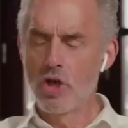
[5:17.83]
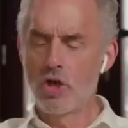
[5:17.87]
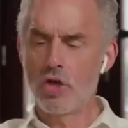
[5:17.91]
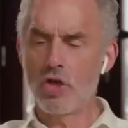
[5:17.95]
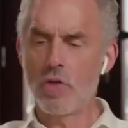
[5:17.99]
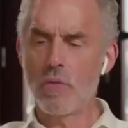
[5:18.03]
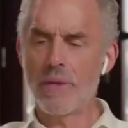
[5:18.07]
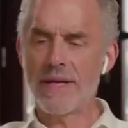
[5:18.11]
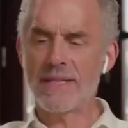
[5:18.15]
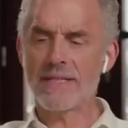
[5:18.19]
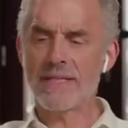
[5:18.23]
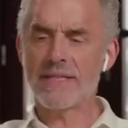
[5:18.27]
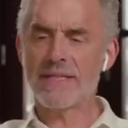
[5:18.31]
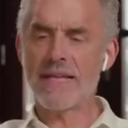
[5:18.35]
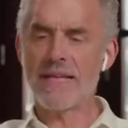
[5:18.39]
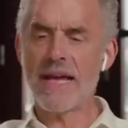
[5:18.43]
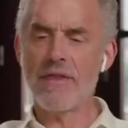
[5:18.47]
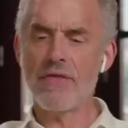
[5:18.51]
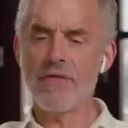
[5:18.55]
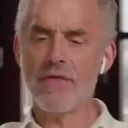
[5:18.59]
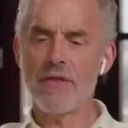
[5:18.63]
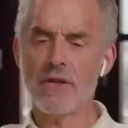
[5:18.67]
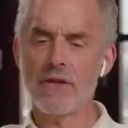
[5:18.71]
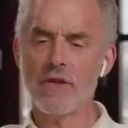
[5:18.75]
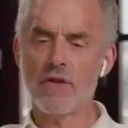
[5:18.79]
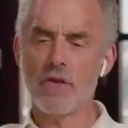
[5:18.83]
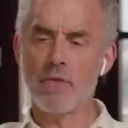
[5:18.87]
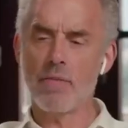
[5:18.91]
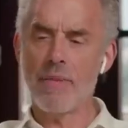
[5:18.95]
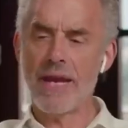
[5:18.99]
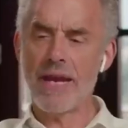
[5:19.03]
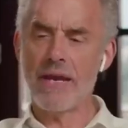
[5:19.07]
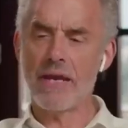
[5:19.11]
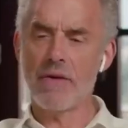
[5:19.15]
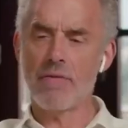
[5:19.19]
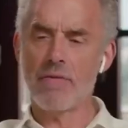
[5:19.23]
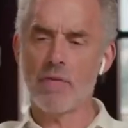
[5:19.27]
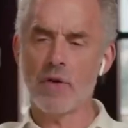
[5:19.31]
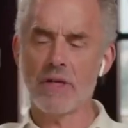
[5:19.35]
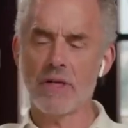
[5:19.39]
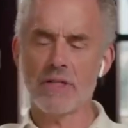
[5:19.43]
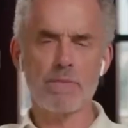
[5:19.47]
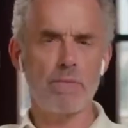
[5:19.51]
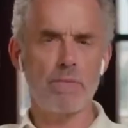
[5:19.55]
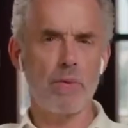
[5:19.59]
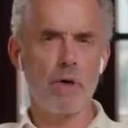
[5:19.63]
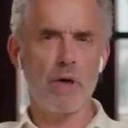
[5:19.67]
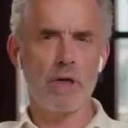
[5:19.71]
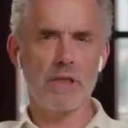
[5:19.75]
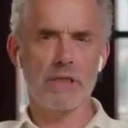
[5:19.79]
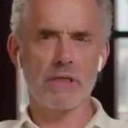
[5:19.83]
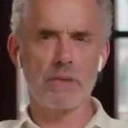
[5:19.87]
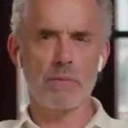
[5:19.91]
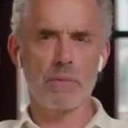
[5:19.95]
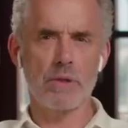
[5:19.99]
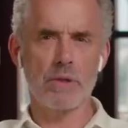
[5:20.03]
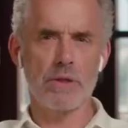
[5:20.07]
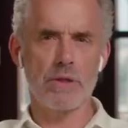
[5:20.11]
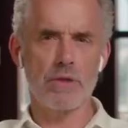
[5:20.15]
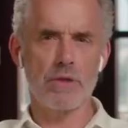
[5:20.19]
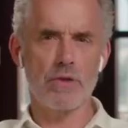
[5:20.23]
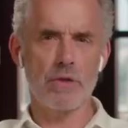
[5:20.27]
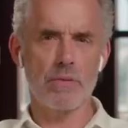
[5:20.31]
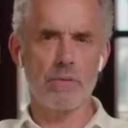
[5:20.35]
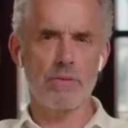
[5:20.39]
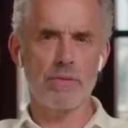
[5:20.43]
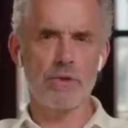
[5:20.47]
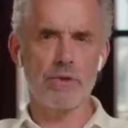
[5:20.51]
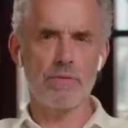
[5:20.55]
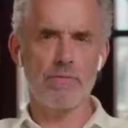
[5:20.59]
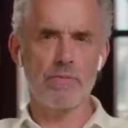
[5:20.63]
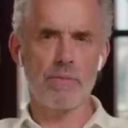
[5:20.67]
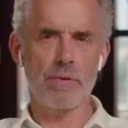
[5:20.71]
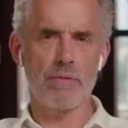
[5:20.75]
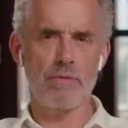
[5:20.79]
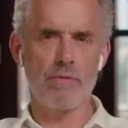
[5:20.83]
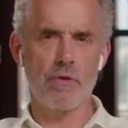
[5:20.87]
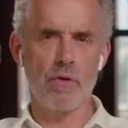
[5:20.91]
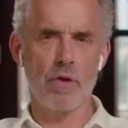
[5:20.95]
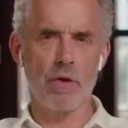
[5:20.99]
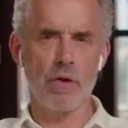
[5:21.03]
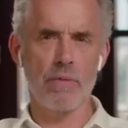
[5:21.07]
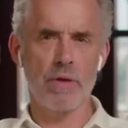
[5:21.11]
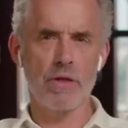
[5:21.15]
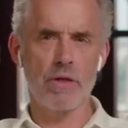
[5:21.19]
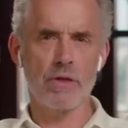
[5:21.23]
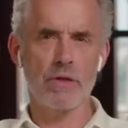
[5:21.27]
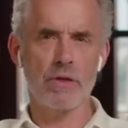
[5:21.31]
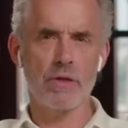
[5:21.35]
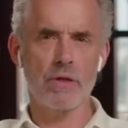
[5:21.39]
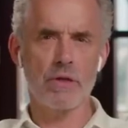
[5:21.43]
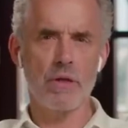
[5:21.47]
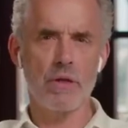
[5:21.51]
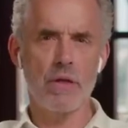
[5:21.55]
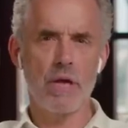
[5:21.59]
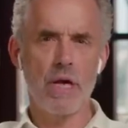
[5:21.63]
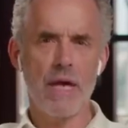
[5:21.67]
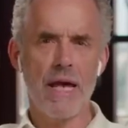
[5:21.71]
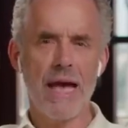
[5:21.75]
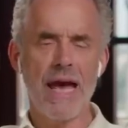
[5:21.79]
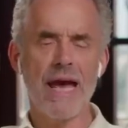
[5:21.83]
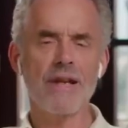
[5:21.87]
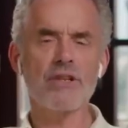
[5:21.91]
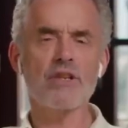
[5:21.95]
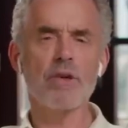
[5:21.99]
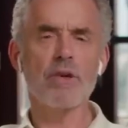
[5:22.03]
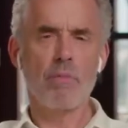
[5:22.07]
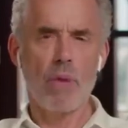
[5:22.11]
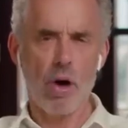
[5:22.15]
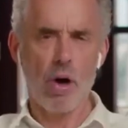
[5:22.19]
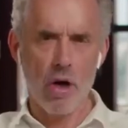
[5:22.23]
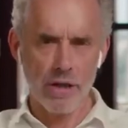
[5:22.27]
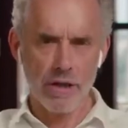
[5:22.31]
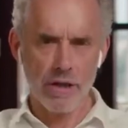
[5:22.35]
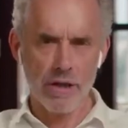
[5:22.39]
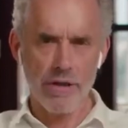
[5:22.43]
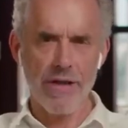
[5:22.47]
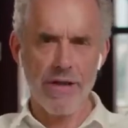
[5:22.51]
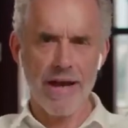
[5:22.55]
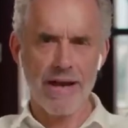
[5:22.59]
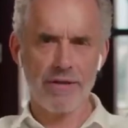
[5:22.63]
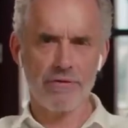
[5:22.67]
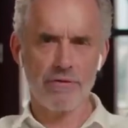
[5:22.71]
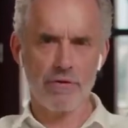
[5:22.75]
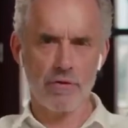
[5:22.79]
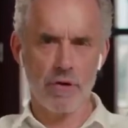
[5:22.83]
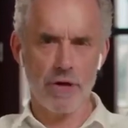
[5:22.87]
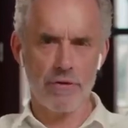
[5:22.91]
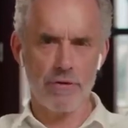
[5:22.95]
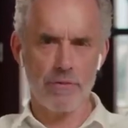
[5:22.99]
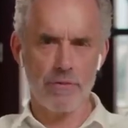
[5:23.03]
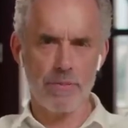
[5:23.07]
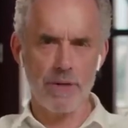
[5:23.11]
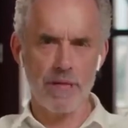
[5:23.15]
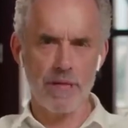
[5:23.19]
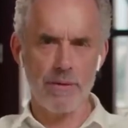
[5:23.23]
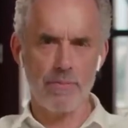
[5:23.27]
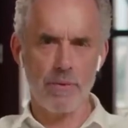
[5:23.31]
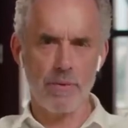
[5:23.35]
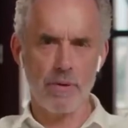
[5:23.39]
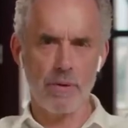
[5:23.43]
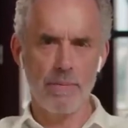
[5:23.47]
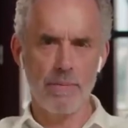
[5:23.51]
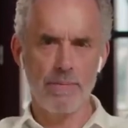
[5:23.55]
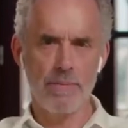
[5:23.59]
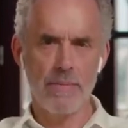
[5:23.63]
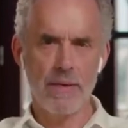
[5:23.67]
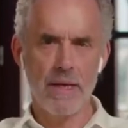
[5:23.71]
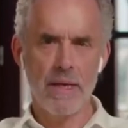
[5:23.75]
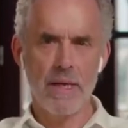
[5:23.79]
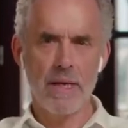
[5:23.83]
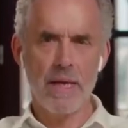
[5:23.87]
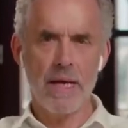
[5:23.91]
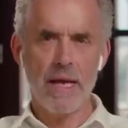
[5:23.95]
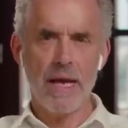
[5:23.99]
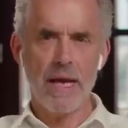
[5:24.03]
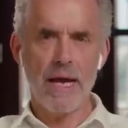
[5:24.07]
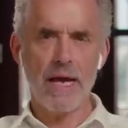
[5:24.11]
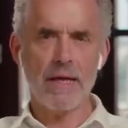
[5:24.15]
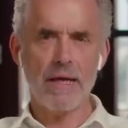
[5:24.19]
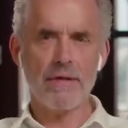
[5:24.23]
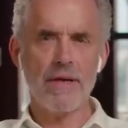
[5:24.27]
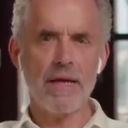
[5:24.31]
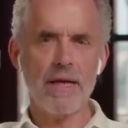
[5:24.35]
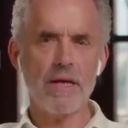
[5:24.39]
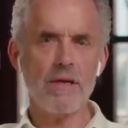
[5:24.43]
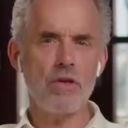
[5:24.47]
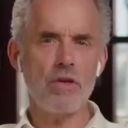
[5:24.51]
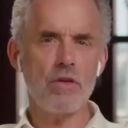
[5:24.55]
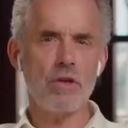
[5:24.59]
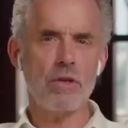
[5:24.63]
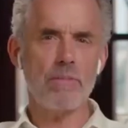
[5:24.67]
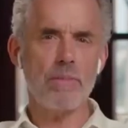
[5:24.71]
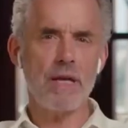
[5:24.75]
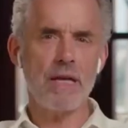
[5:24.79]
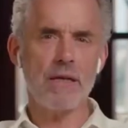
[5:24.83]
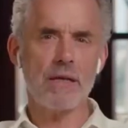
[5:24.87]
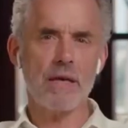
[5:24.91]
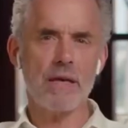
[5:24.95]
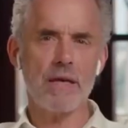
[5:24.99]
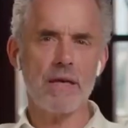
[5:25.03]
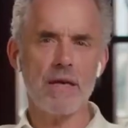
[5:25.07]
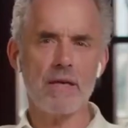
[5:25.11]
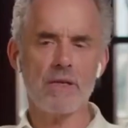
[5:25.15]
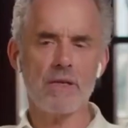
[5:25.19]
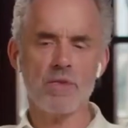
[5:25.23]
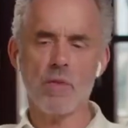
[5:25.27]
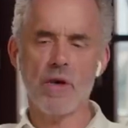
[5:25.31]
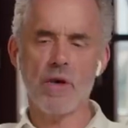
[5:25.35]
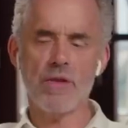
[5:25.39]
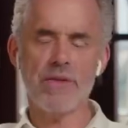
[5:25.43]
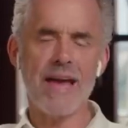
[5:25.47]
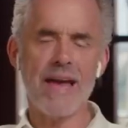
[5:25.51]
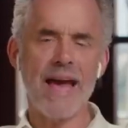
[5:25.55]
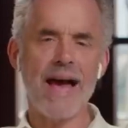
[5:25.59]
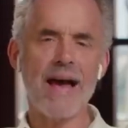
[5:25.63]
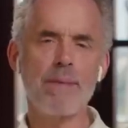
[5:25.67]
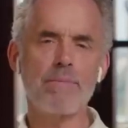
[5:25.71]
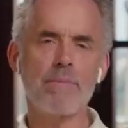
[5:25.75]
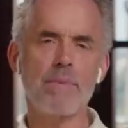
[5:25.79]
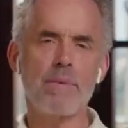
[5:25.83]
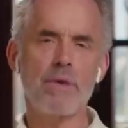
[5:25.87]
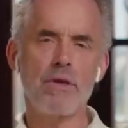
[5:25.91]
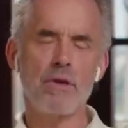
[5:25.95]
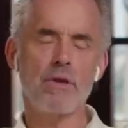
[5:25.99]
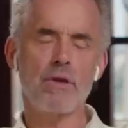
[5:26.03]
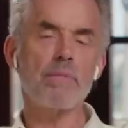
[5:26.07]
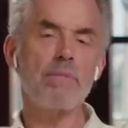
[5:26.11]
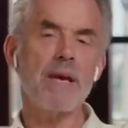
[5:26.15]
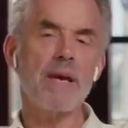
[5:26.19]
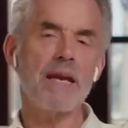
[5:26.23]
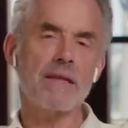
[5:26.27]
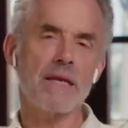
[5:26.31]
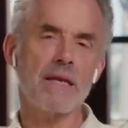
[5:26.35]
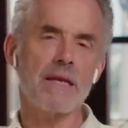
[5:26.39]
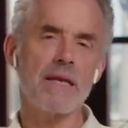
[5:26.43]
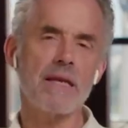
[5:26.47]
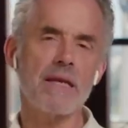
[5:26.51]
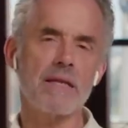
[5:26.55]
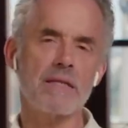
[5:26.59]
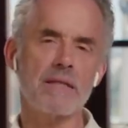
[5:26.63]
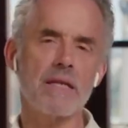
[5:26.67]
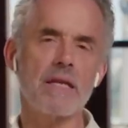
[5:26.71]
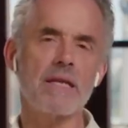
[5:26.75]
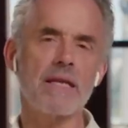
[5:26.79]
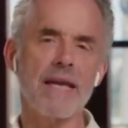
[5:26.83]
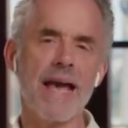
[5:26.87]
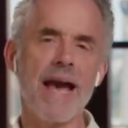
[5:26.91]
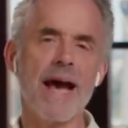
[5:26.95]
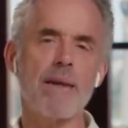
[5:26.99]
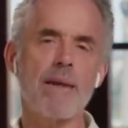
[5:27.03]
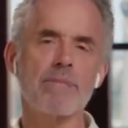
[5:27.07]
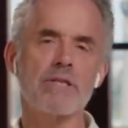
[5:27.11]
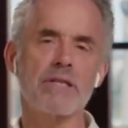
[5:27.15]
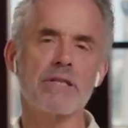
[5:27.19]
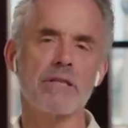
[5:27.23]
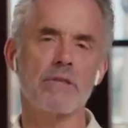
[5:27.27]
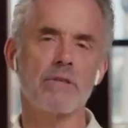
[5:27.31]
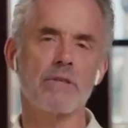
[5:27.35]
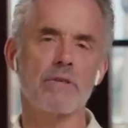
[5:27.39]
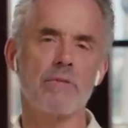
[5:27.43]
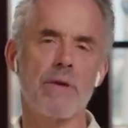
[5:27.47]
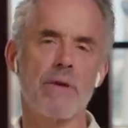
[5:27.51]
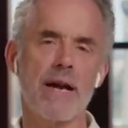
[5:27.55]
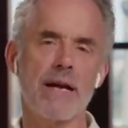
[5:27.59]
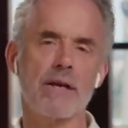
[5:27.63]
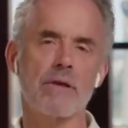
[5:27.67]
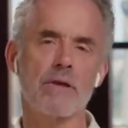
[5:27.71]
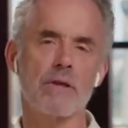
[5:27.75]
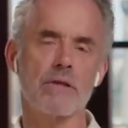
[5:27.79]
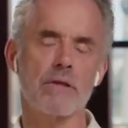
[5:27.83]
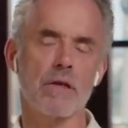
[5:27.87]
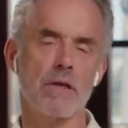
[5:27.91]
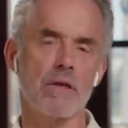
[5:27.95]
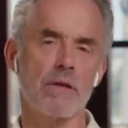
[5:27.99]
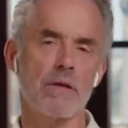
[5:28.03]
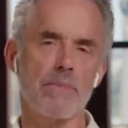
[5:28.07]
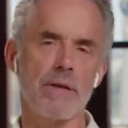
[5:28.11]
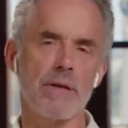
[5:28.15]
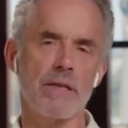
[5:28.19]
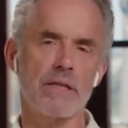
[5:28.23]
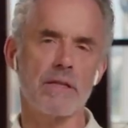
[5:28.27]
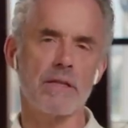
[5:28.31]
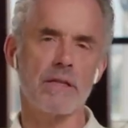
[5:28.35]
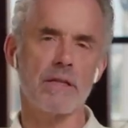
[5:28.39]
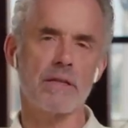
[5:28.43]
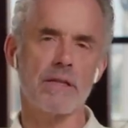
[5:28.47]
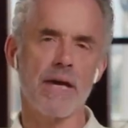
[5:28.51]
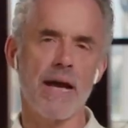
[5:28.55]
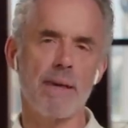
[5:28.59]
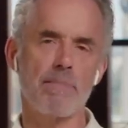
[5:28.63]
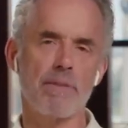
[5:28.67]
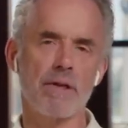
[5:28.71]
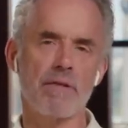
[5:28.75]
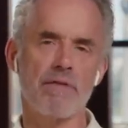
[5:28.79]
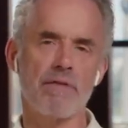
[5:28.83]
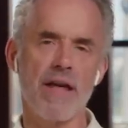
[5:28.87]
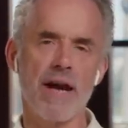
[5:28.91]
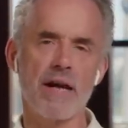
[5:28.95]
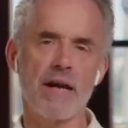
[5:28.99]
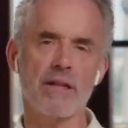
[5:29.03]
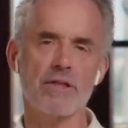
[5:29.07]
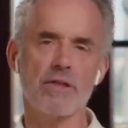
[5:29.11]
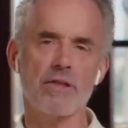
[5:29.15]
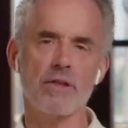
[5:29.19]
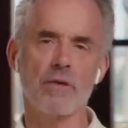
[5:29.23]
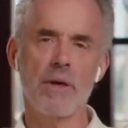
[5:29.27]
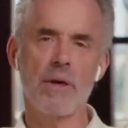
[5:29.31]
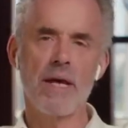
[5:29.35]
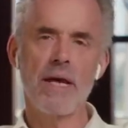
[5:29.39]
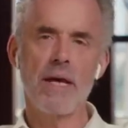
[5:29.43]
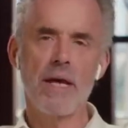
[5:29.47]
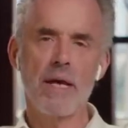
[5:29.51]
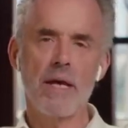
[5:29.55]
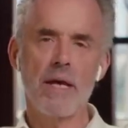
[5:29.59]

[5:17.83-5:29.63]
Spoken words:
to extend the domain of what's possible in terms of performance and to model that for other people. And then you could make a case, you could make the case that the absolute records are the best example of that. So